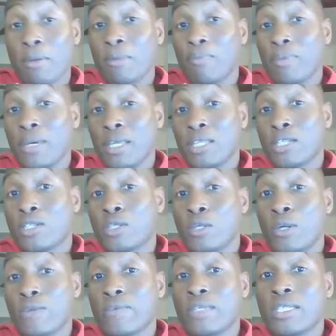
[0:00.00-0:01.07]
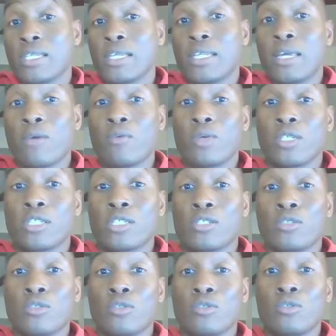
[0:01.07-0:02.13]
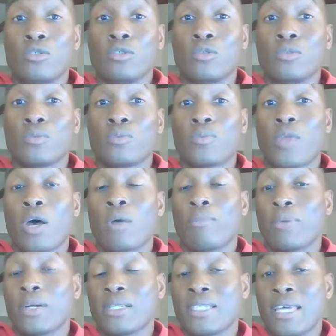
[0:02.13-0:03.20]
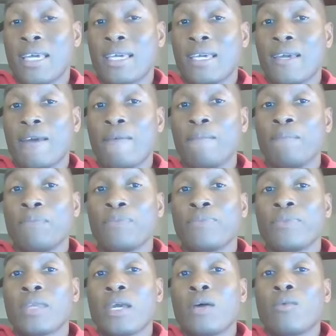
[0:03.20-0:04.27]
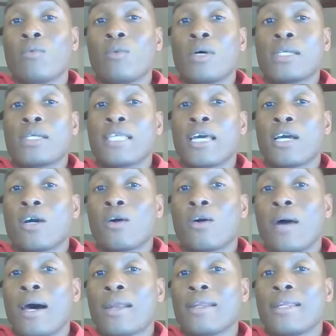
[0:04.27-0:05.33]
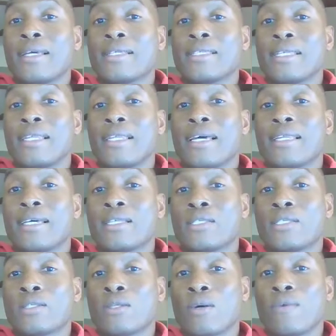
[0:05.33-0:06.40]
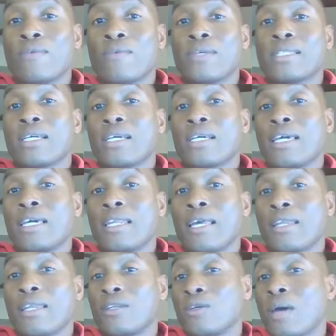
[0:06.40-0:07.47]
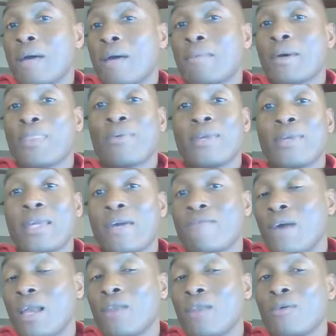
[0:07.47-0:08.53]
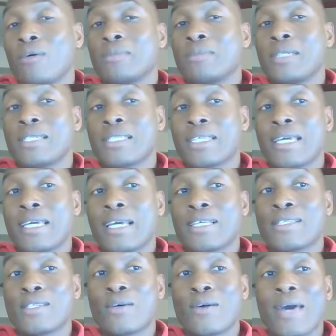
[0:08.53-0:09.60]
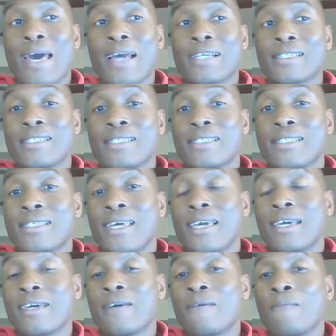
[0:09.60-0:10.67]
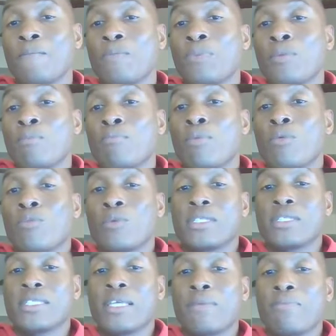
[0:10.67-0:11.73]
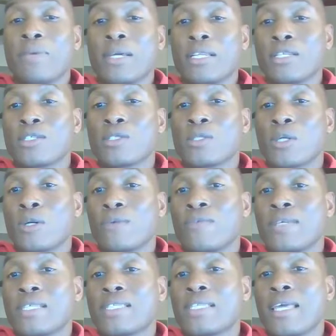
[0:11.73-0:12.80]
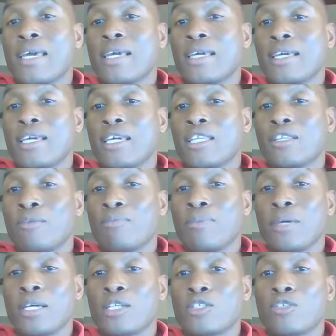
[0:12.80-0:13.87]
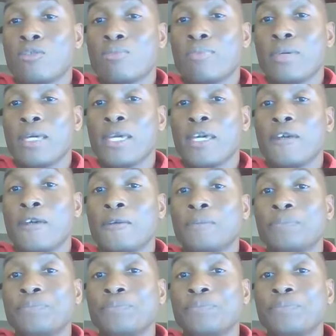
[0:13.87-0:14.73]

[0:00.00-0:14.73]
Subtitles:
to pick the service that they wish to partake in. Once that go out and they select that service, again, I do have my 3-day follow-up just in case no action is taken. But once they pick the service, they can either pick to be